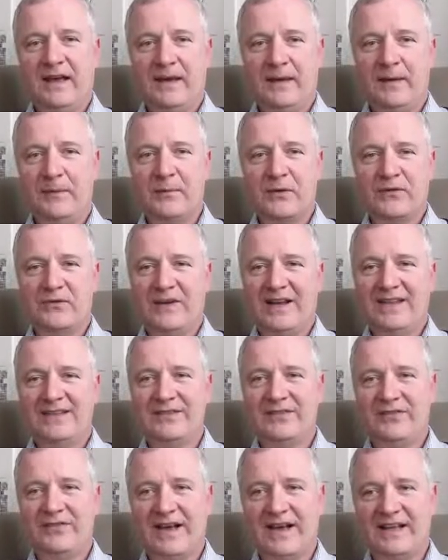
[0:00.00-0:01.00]
provide
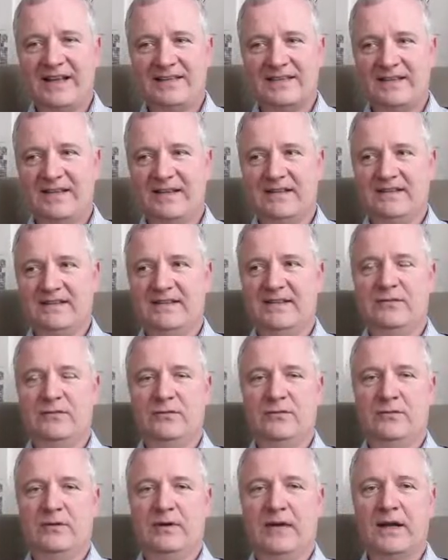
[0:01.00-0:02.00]
fast access
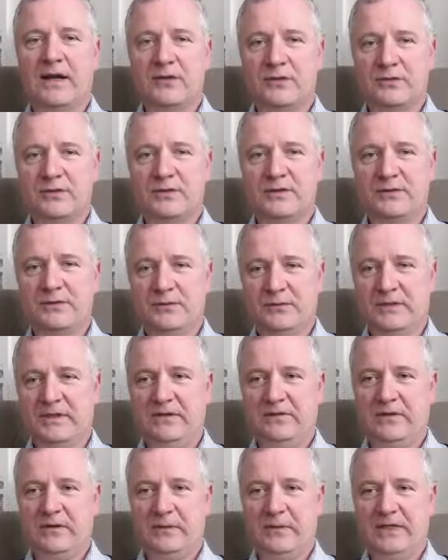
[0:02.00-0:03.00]
to actual new
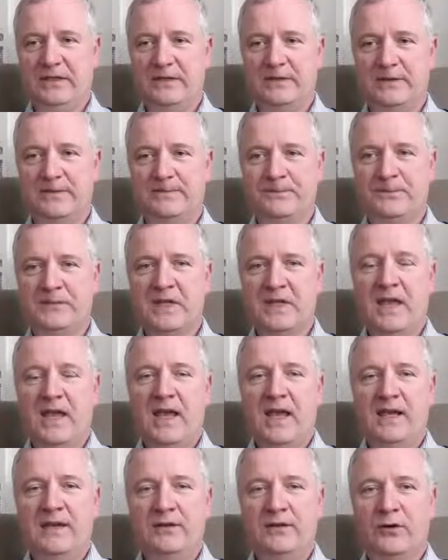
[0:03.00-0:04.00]
information.
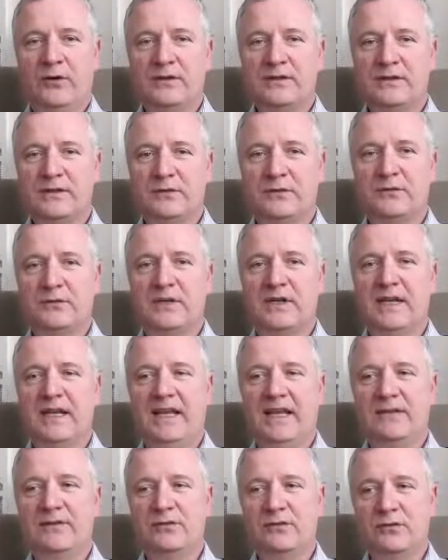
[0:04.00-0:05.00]
In order to
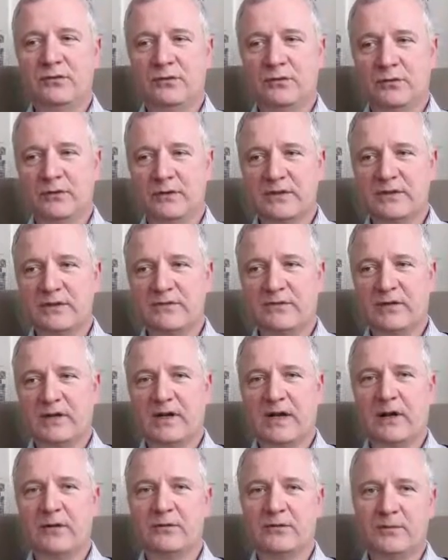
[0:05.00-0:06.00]
create tools for
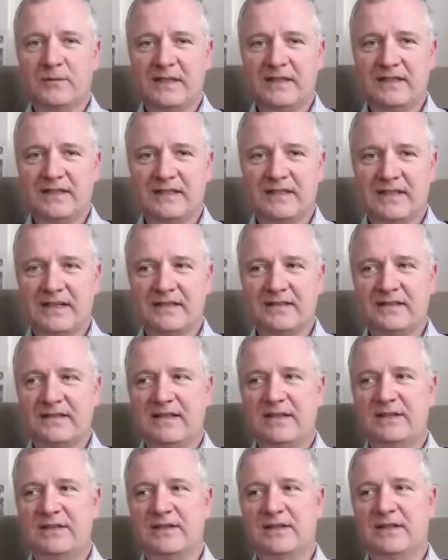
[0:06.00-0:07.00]
automatic
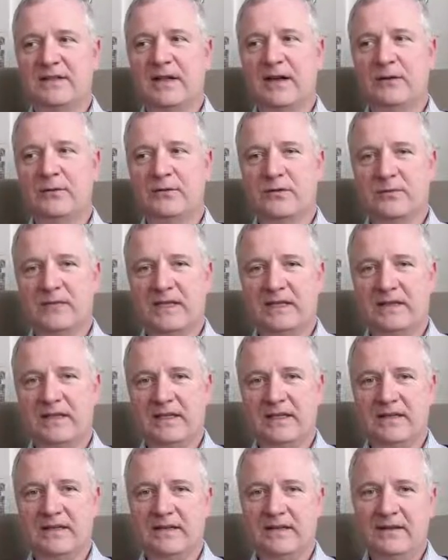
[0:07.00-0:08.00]
translation,
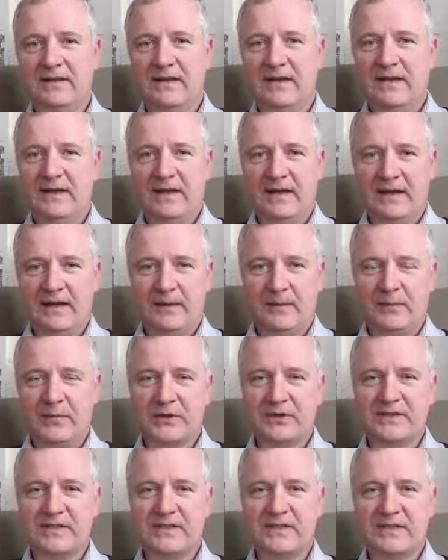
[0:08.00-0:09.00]
automatic
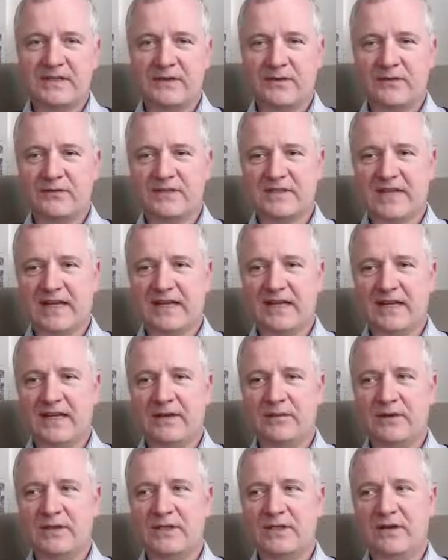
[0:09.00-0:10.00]
processing of sign
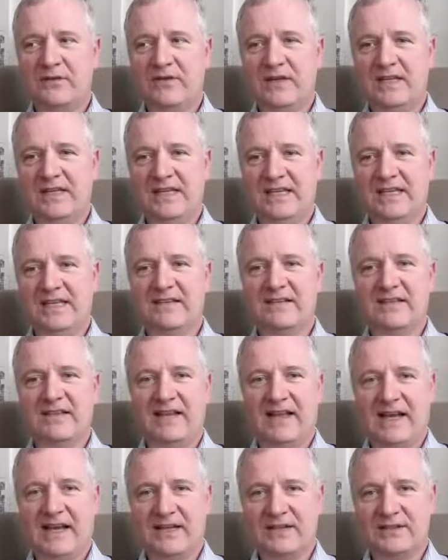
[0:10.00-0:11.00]
language, we need
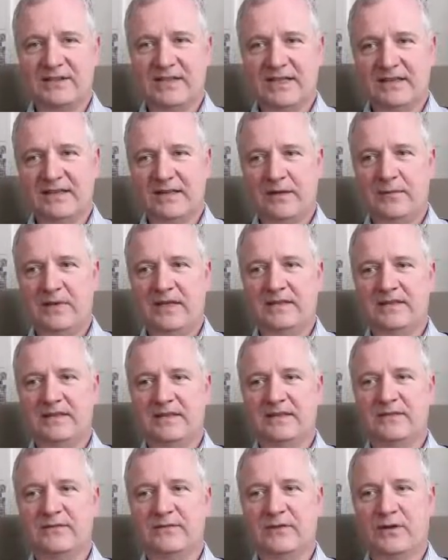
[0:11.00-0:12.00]
large
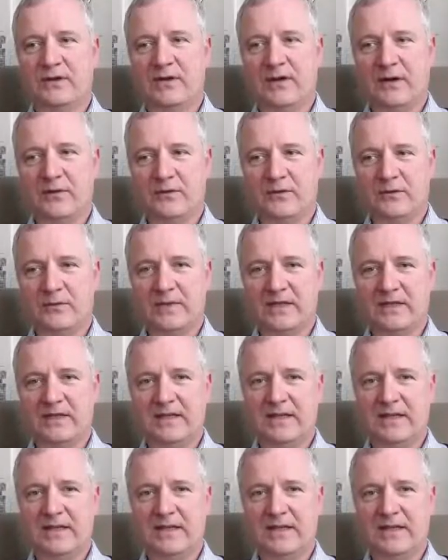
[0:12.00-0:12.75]
databases for automatic